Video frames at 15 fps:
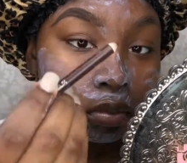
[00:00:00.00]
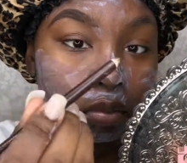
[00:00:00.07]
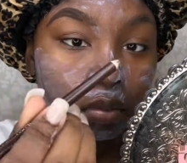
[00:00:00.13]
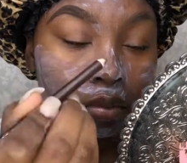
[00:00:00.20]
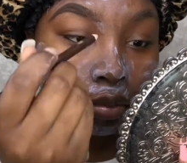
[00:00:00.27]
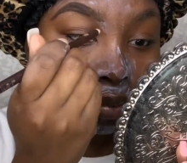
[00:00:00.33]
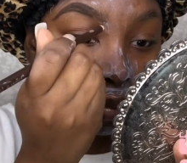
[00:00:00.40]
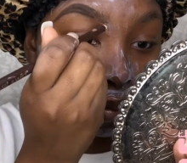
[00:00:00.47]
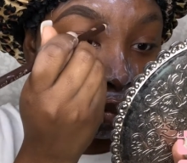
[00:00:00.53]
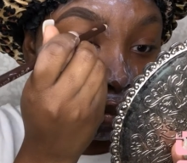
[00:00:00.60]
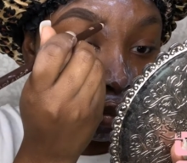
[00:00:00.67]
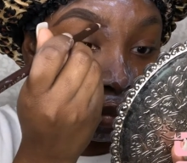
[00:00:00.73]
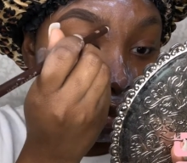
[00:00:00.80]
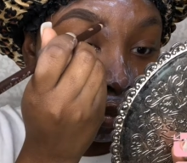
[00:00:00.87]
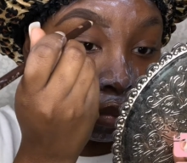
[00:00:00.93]
I won't say
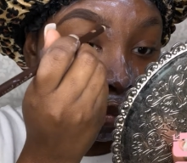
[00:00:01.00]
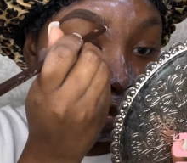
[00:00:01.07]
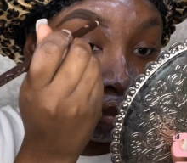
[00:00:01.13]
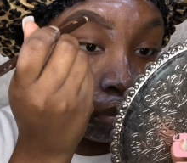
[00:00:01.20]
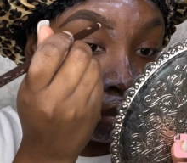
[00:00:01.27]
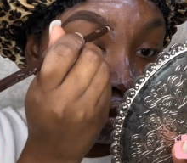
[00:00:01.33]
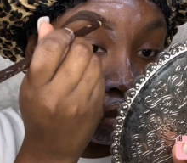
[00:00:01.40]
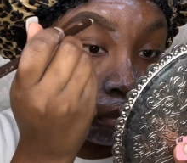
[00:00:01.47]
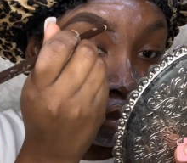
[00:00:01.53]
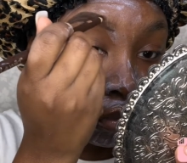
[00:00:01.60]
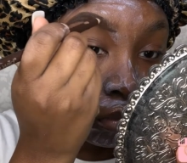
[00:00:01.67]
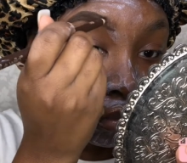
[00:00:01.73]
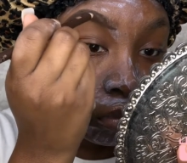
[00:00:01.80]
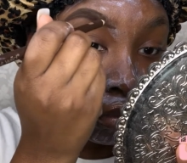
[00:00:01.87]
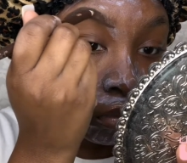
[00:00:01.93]
YouTube is dying out, but
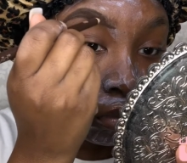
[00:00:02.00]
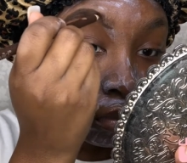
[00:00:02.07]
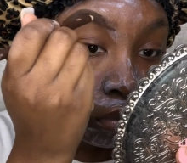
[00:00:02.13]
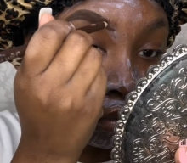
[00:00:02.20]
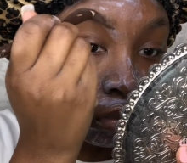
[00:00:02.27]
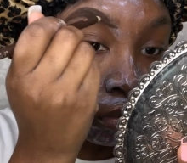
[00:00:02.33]
everybody's not watching